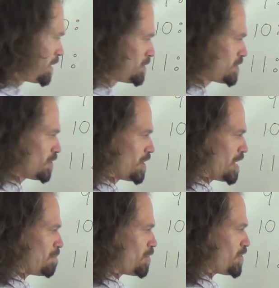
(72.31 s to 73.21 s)
So the
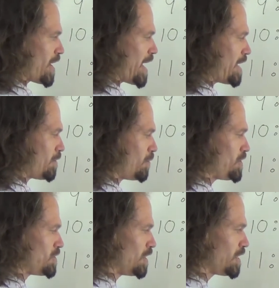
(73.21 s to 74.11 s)
number that I had
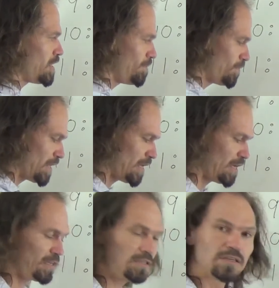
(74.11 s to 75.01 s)
originally
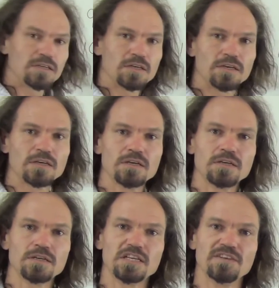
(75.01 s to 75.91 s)
is
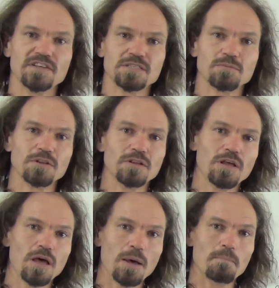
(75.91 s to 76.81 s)

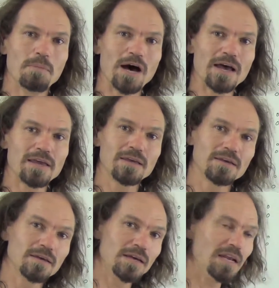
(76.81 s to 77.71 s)
divisible by
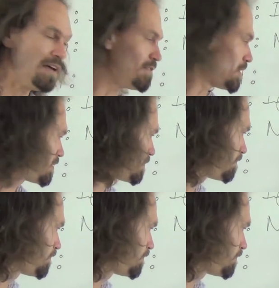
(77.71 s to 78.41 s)
11.